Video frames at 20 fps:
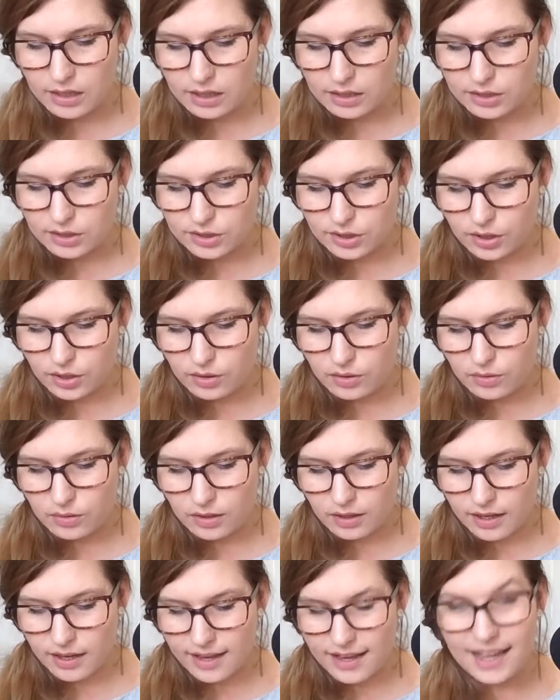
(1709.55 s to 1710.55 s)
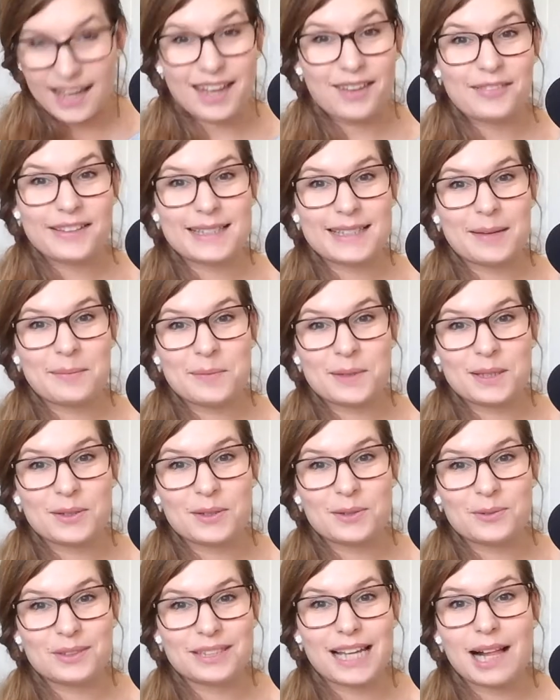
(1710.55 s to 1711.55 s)
So if this
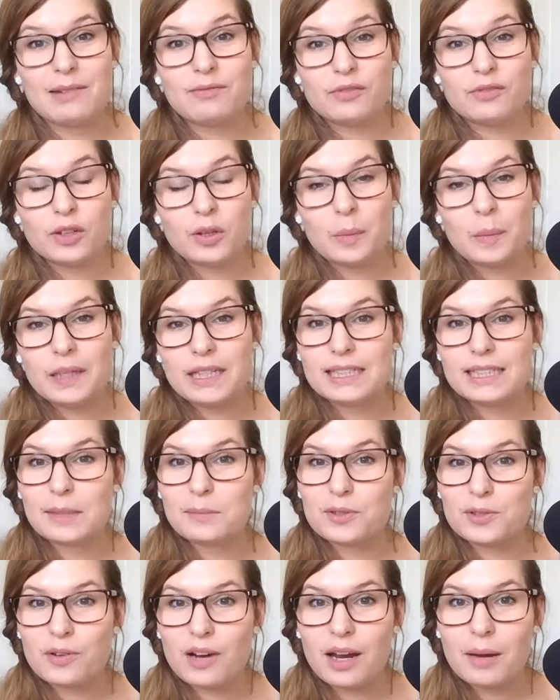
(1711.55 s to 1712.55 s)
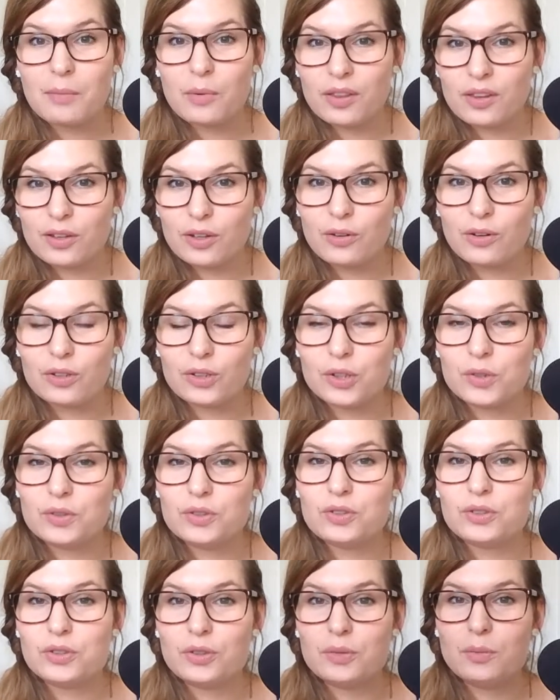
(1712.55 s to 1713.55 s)
episode was helpful, please subscribe, whether you're on
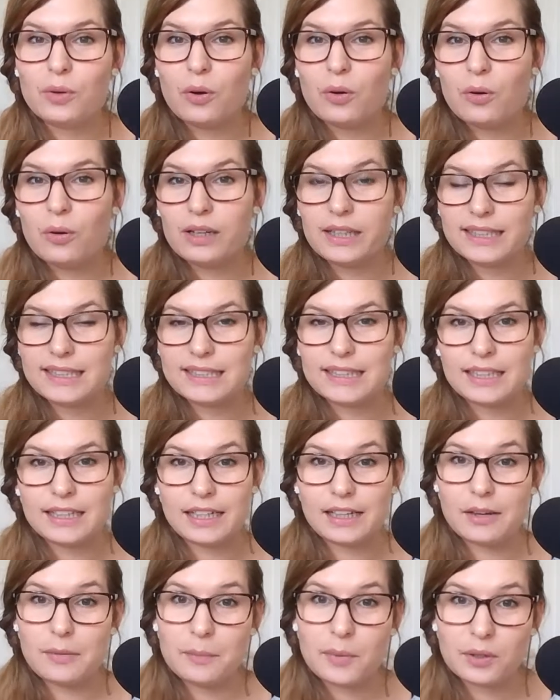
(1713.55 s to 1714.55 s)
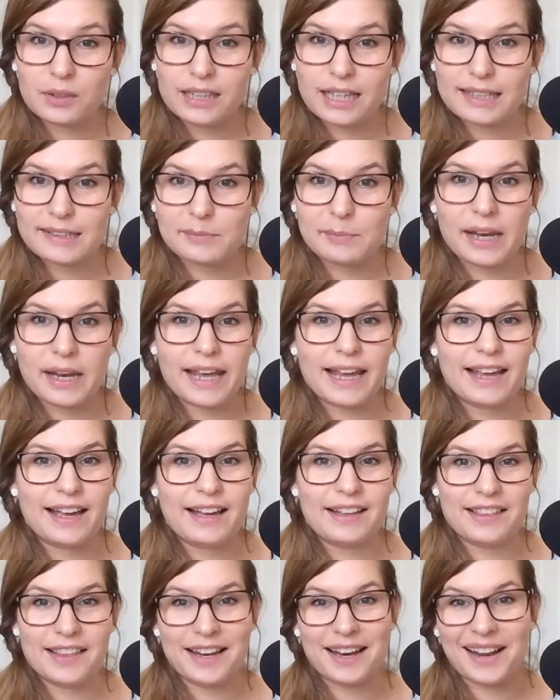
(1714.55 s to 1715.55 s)
YouTube or listening in a podcast
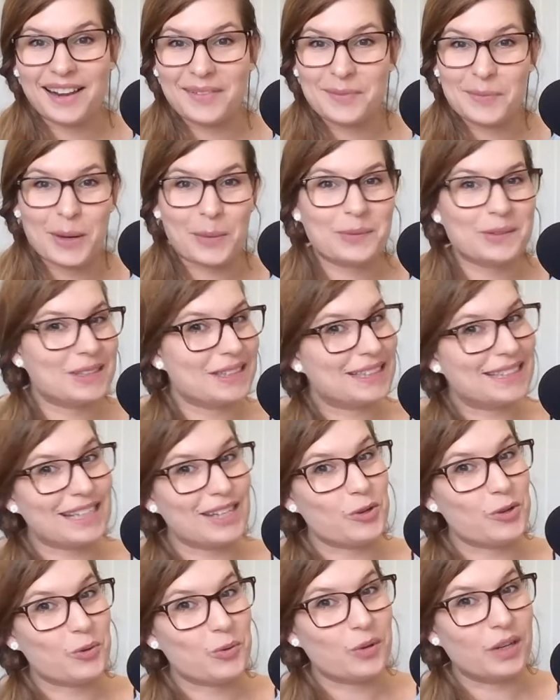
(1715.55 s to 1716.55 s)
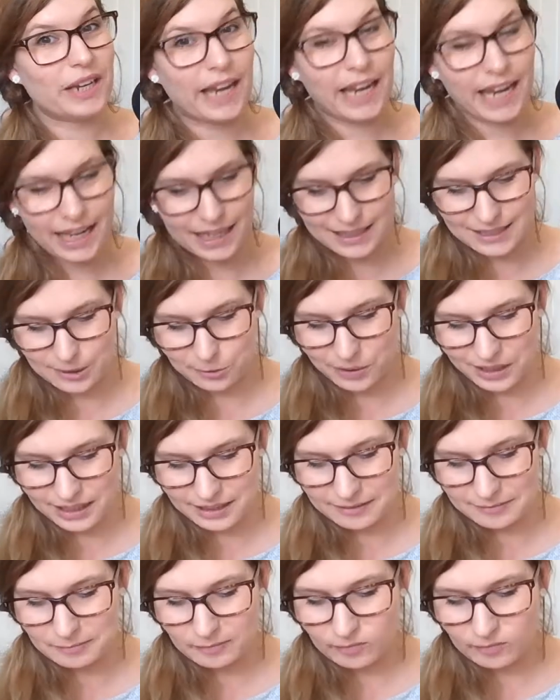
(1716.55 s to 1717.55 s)
player, then I'll be able to see you next
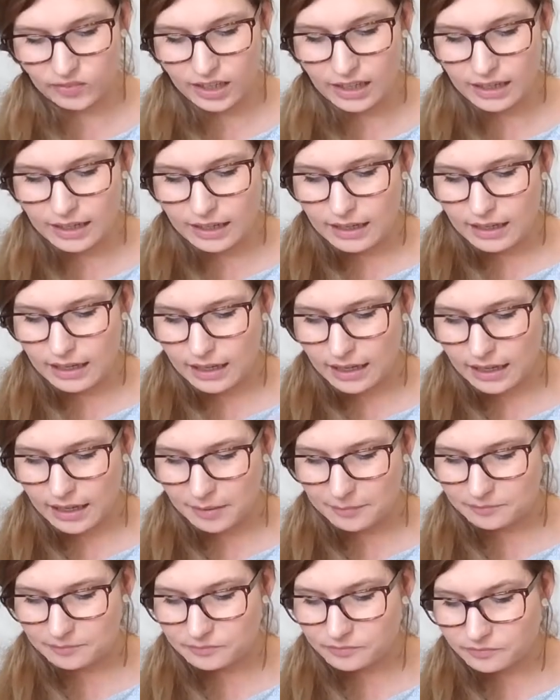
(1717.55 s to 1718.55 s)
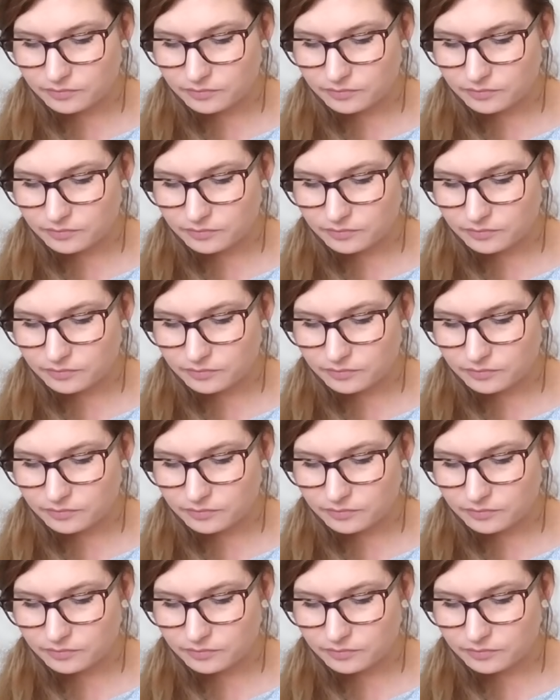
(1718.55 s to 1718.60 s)
week. And